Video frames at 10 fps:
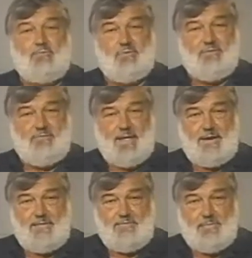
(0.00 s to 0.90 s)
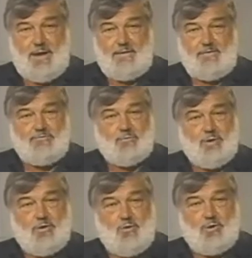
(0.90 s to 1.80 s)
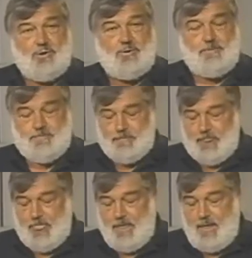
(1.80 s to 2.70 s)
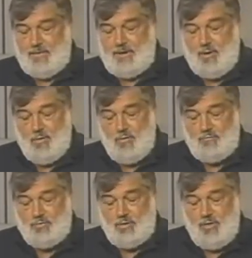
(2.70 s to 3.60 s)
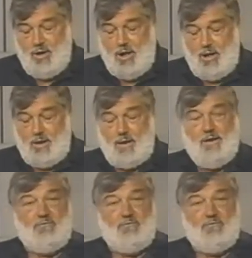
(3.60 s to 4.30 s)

preventative maintenance work order, the overhaul